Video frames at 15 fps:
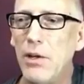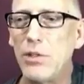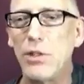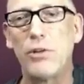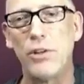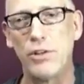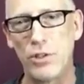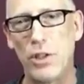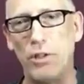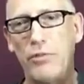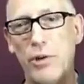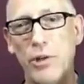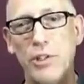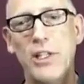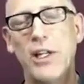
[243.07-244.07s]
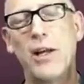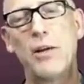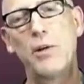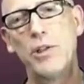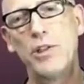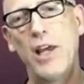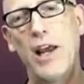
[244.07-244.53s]
so the first thing
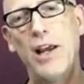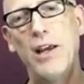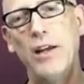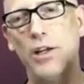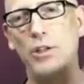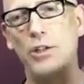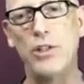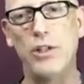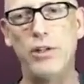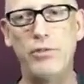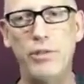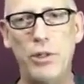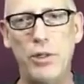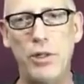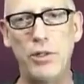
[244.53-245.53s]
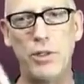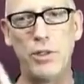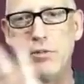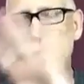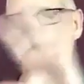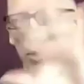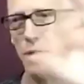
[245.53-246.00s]
I'm going to say is, if you can
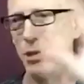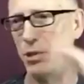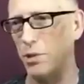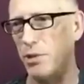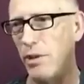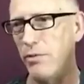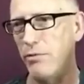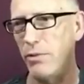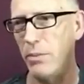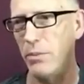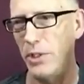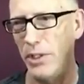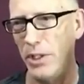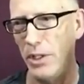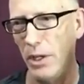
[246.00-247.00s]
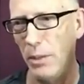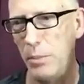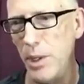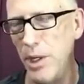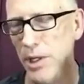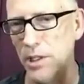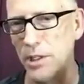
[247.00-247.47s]
divorce yourself from the
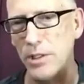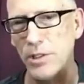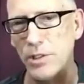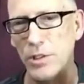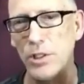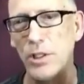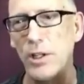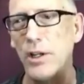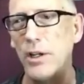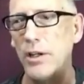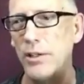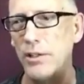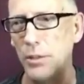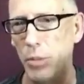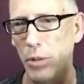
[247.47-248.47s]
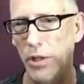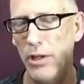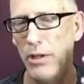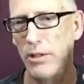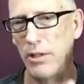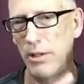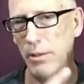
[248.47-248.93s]
opinions, the
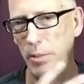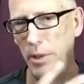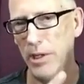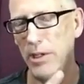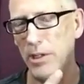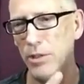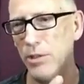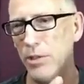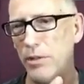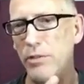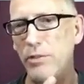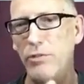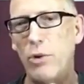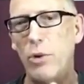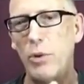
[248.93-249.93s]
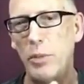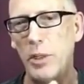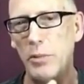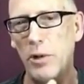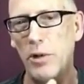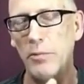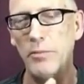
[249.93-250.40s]
political opinions of the four
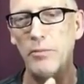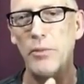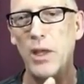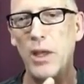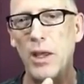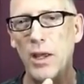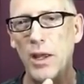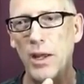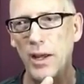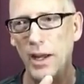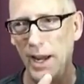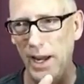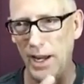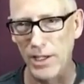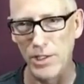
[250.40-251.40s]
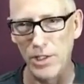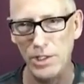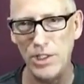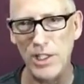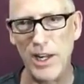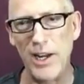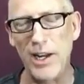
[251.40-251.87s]
people, and
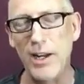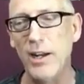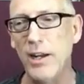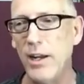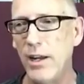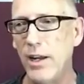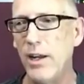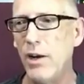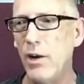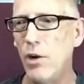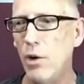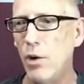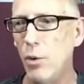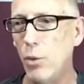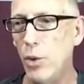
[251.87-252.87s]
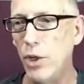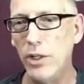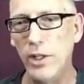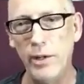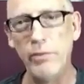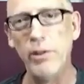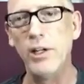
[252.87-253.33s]
just say, we
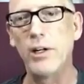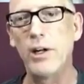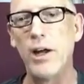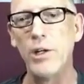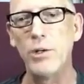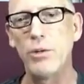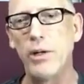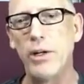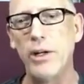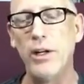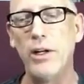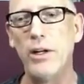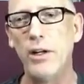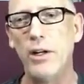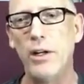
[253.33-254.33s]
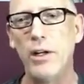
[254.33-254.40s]
live in a country